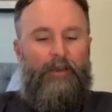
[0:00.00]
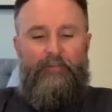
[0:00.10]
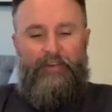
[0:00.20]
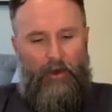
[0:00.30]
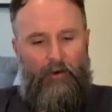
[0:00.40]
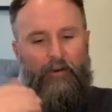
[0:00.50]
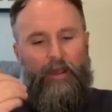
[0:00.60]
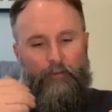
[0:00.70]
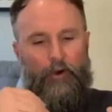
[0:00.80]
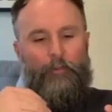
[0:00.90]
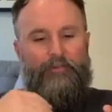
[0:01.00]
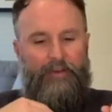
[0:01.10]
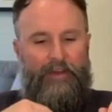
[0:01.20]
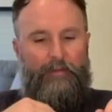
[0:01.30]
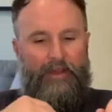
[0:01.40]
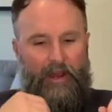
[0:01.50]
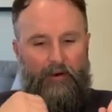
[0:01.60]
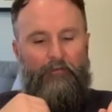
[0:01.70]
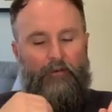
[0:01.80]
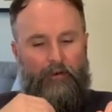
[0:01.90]
In Telegram groups, you need to be
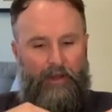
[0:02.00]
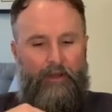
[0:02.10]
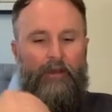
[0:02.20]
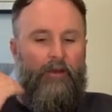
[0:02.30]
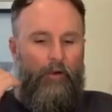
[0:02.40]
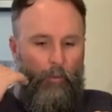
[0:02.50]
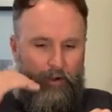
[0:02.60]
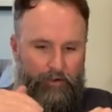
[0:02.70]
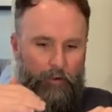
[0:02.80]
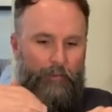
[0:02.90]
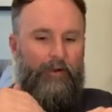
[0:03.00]
careful, like which group you're